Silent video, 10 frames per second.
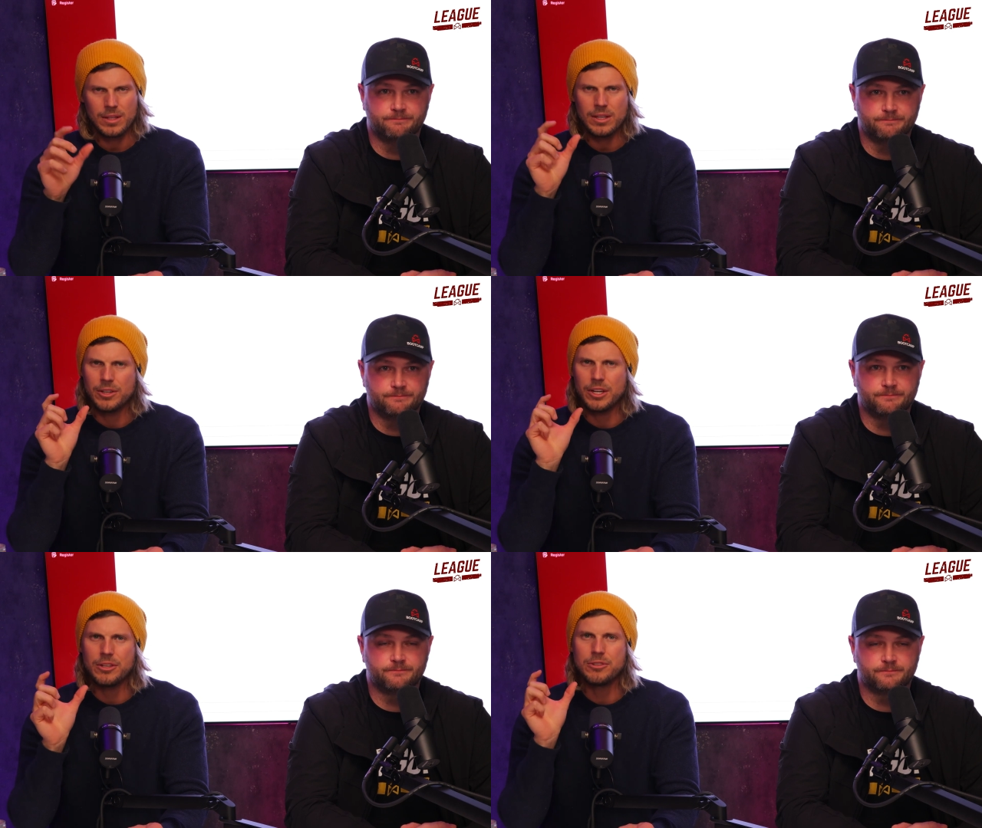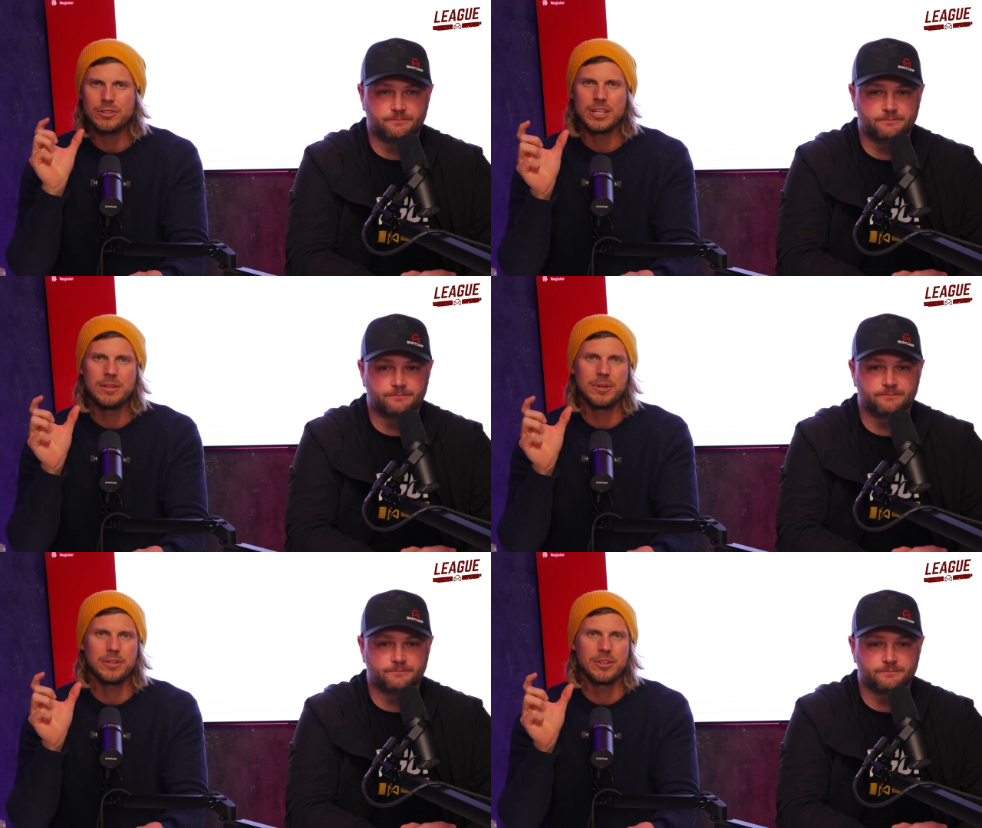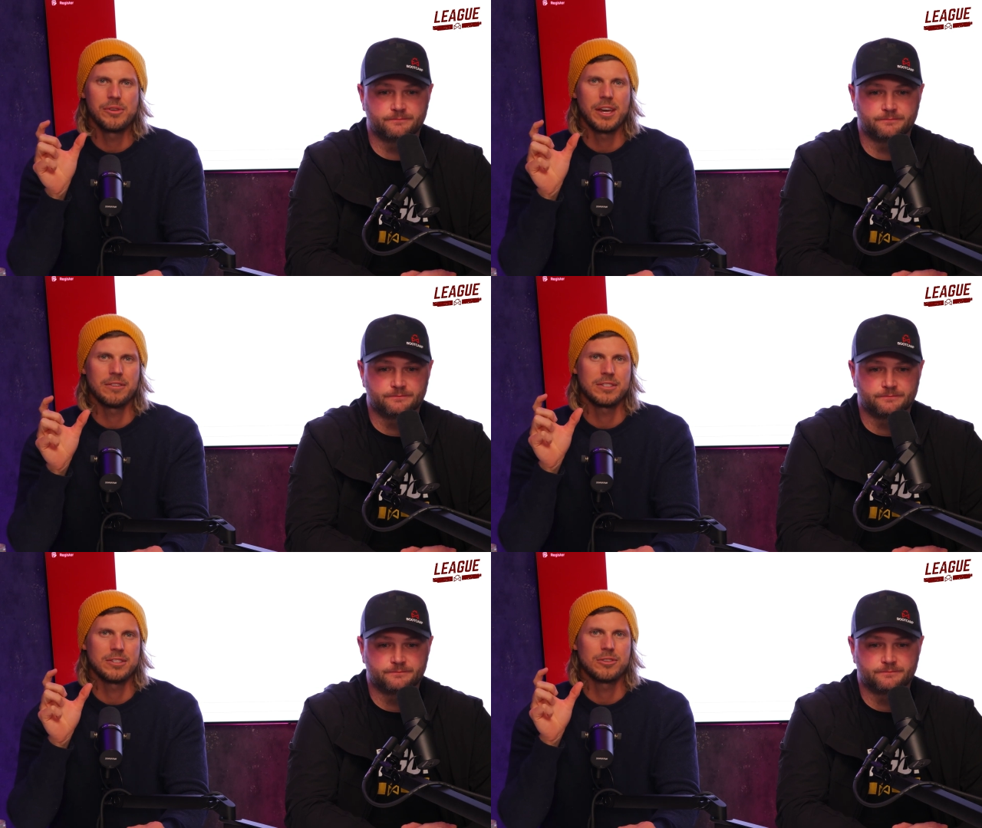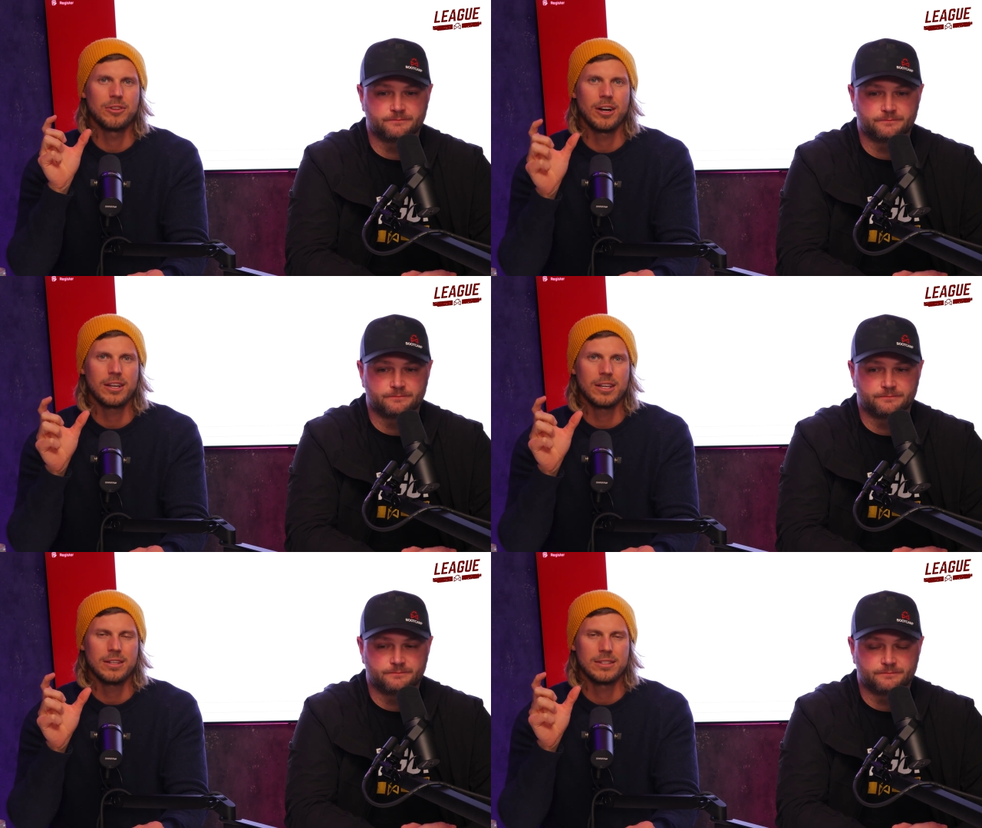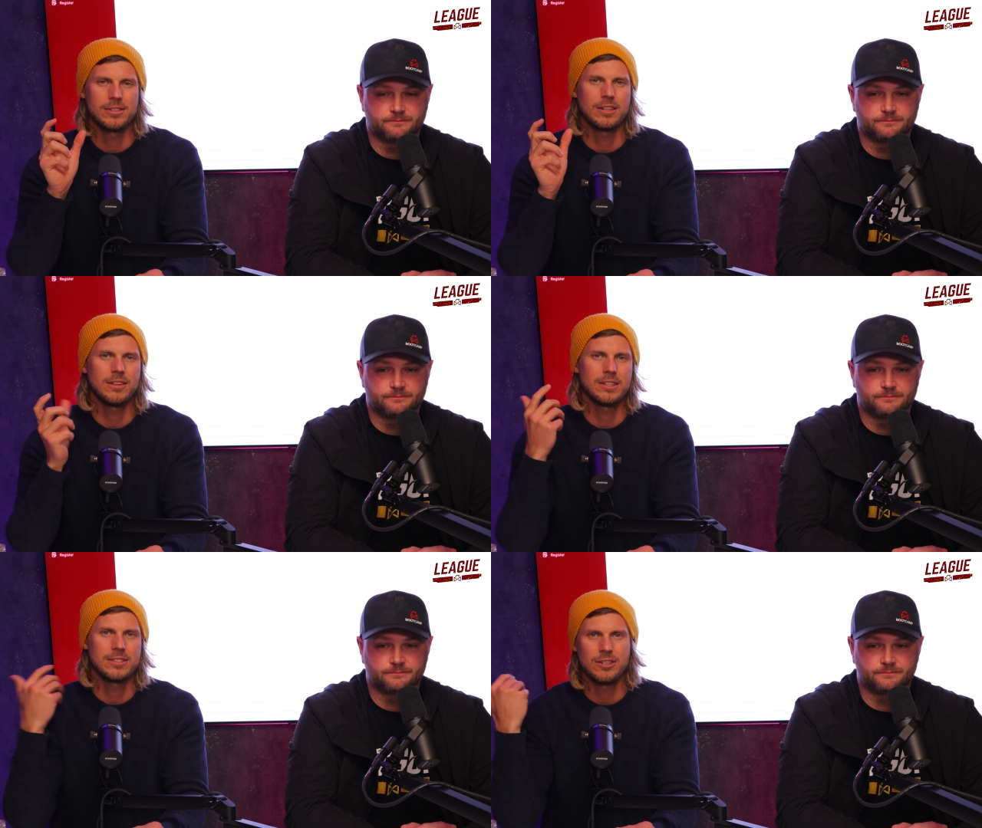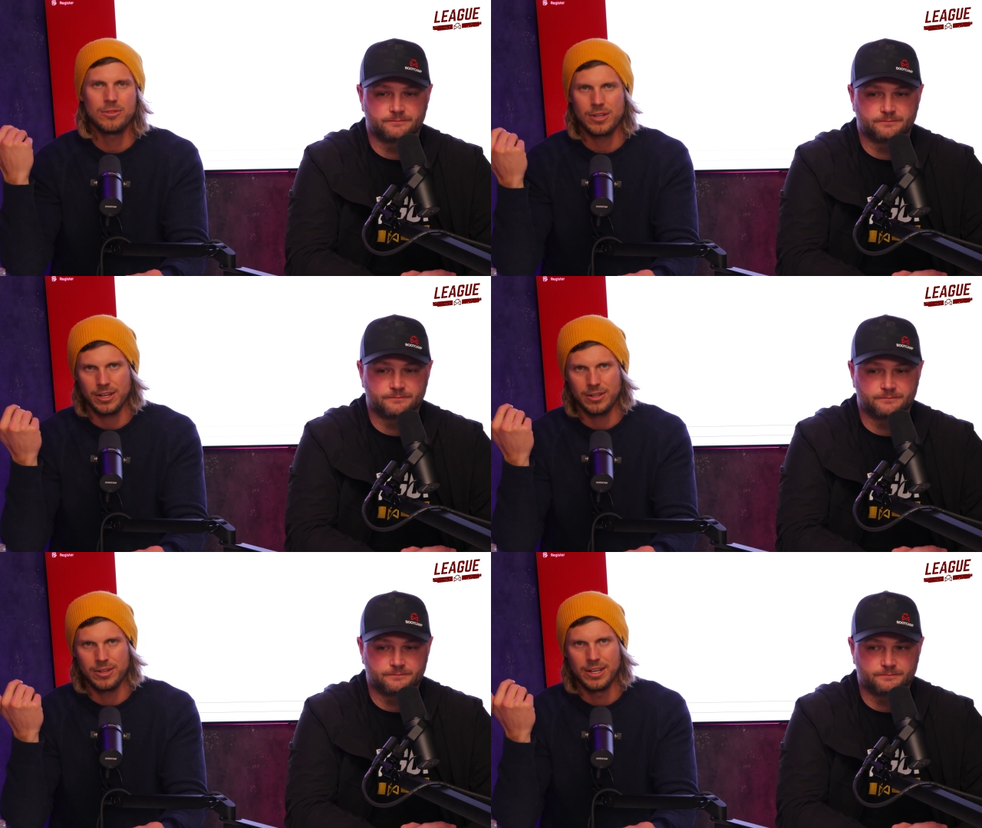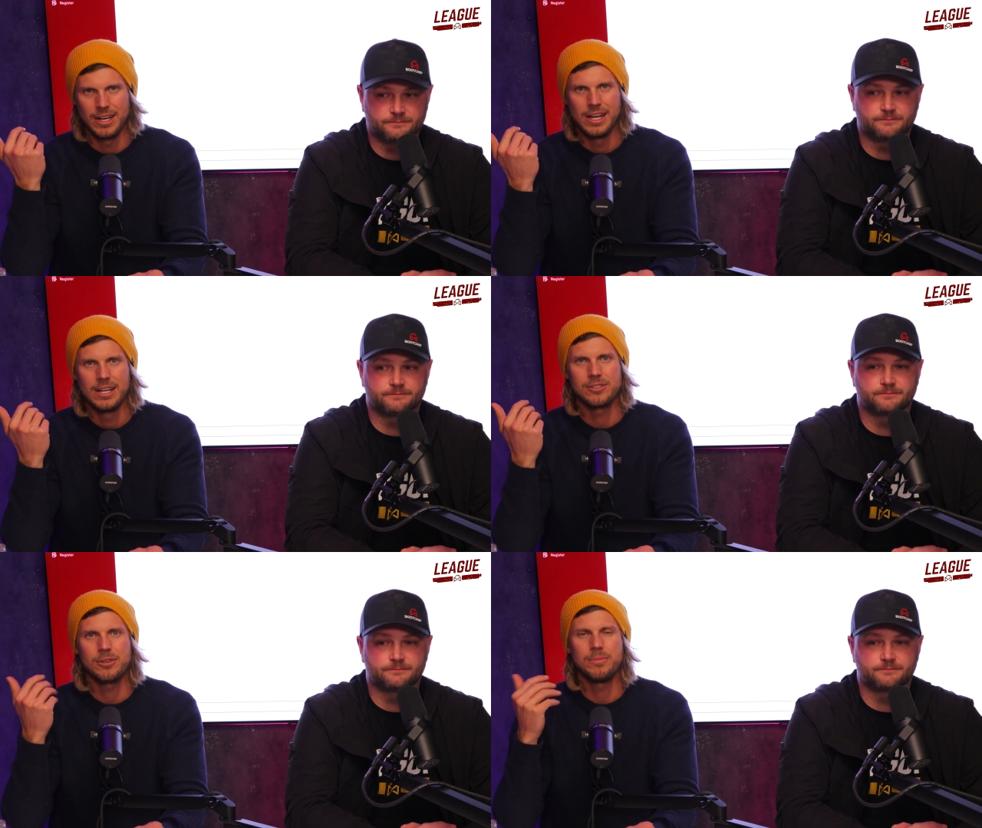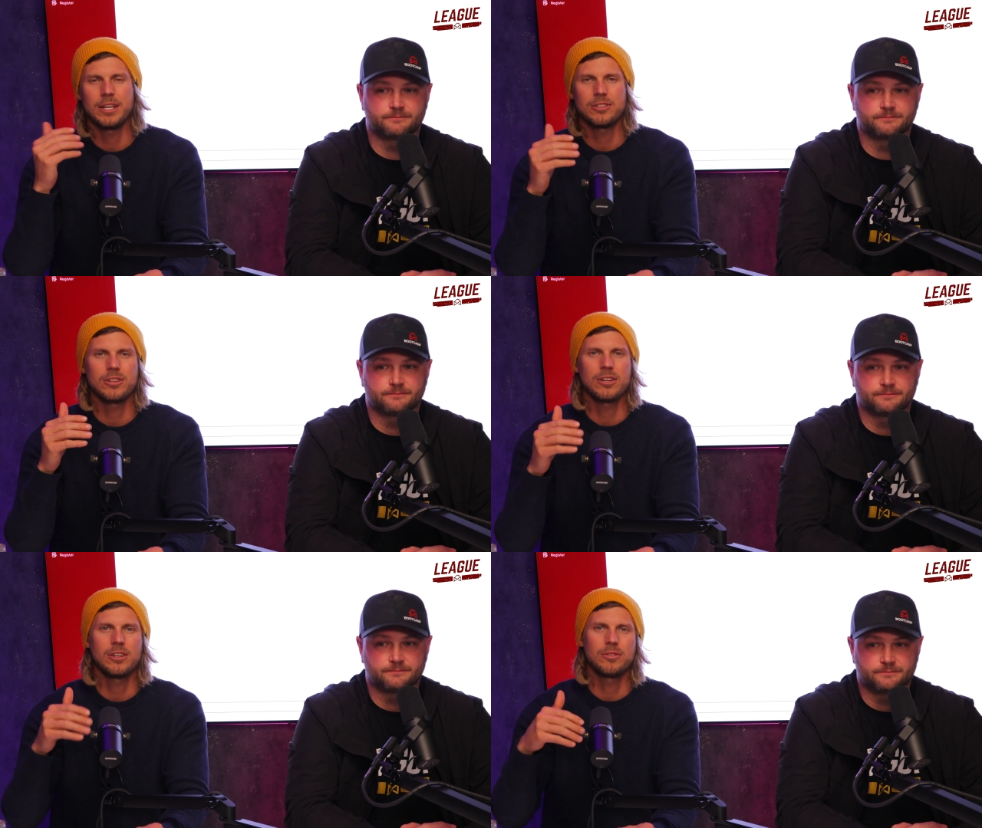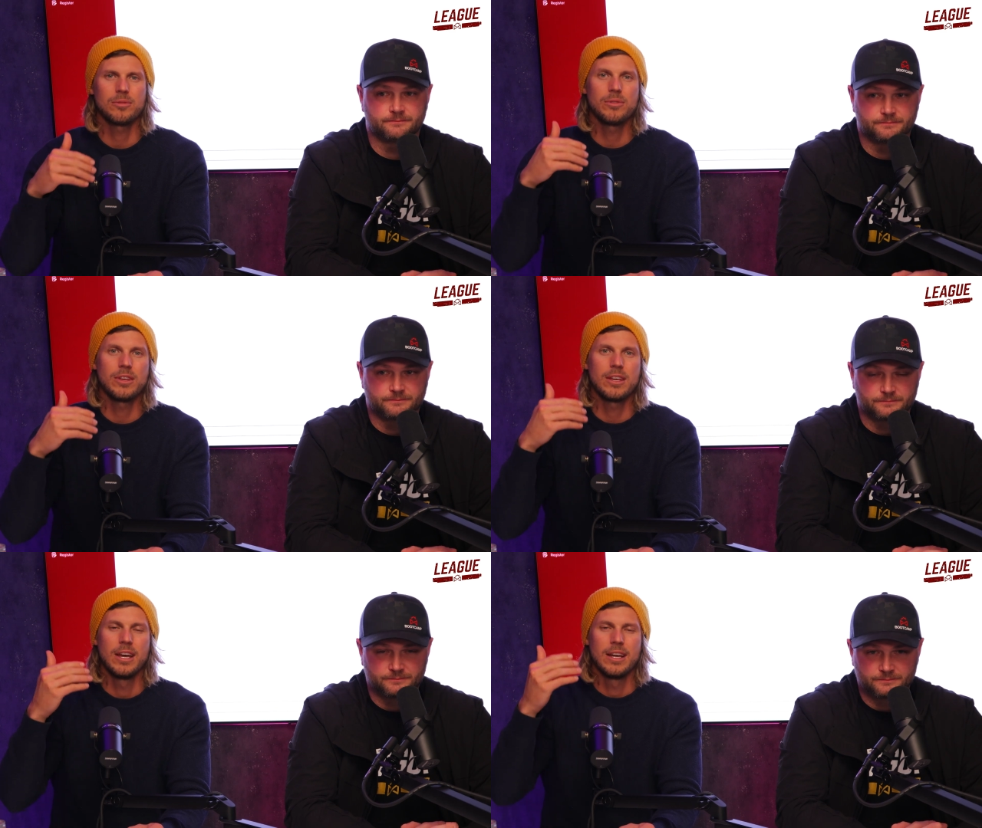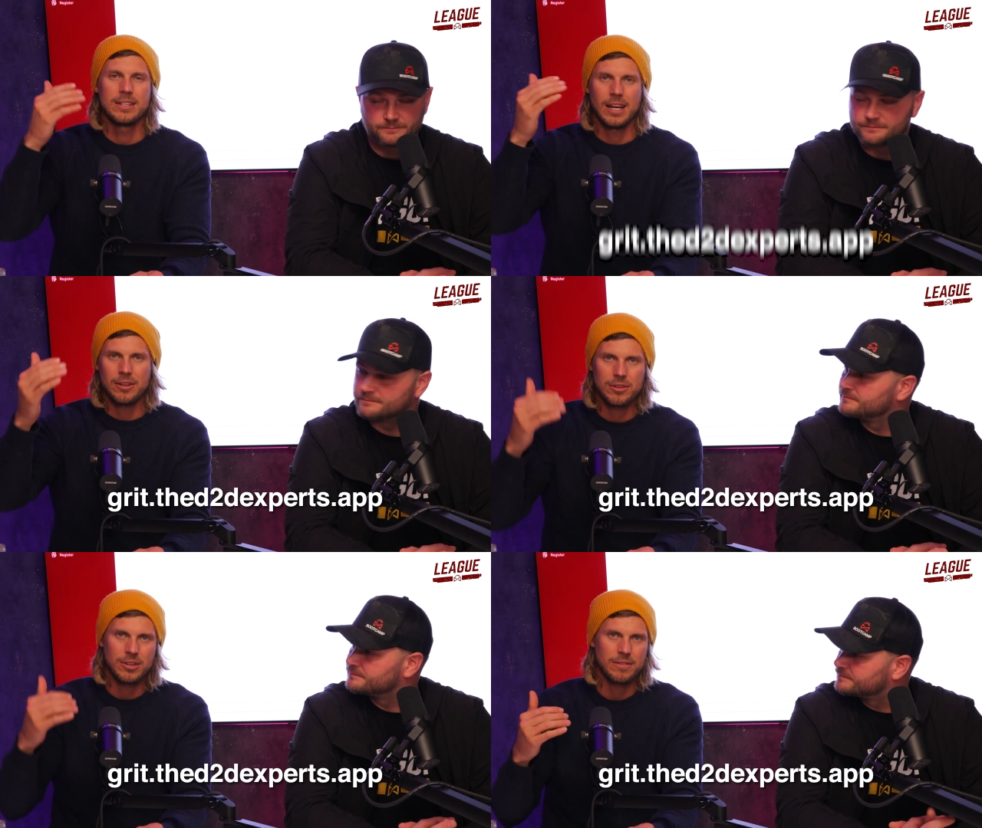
Speaker 1: You're gonna use your email that you gave us as your login. It's gonna then send you a code. So make sure to go through the downloading of